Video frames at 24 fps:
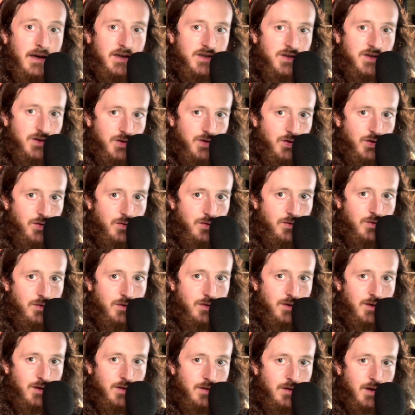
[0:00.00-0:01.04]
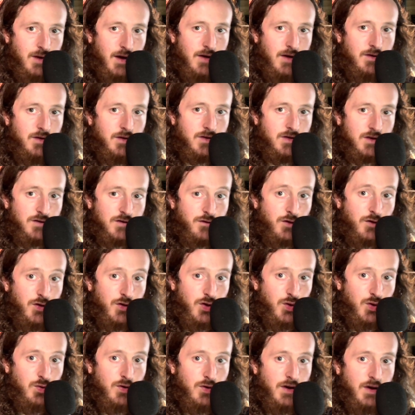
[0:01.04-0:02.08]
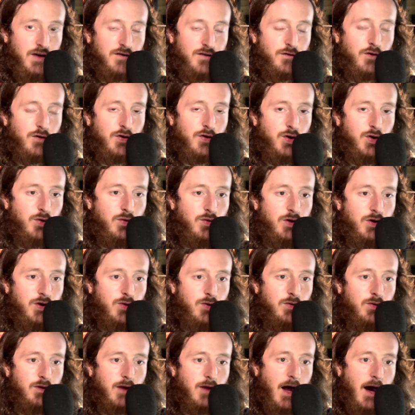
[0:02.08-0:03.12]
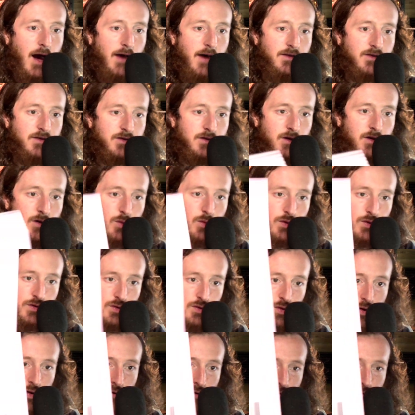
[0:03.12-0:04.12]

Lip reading: to you. Okay, this is for you. It's for you to utilize with your